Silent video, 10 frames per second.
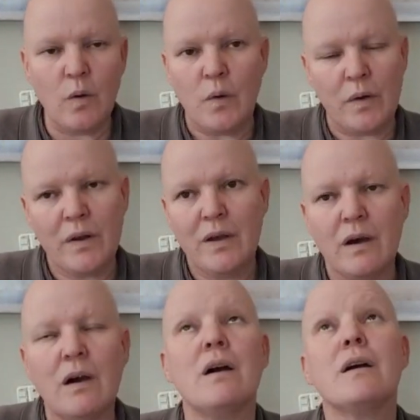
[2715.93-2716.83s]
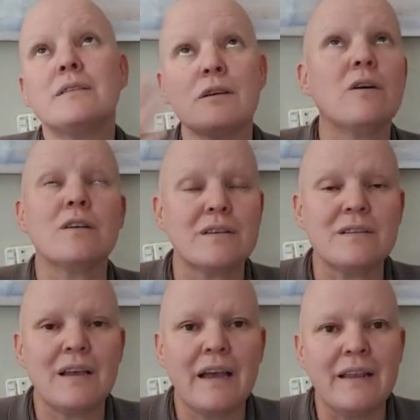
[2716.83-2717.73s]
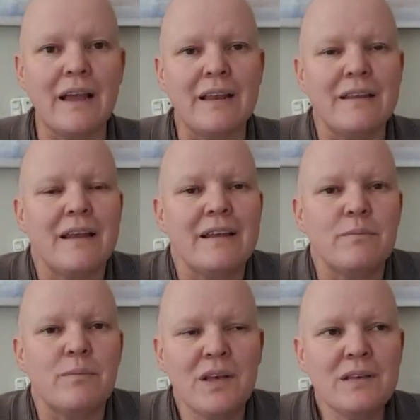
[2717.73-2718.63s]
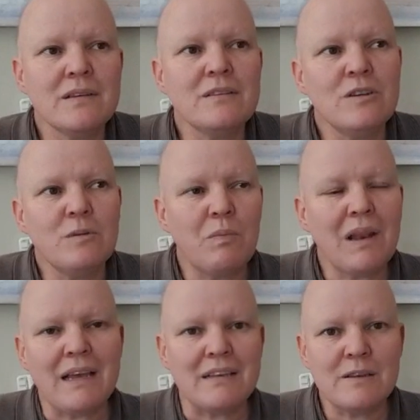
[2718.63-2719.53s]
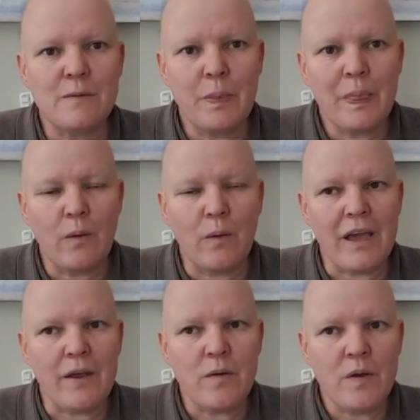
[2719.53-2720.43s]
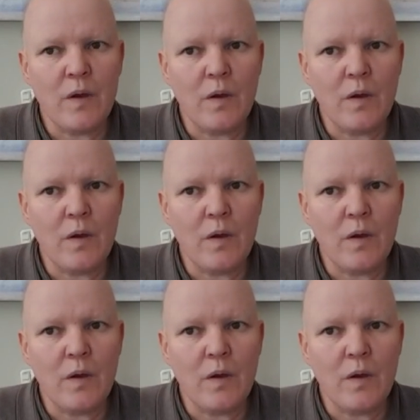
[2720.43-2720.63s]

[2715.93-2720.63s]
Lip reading: or oh, it's an artist, and it brings us to a place where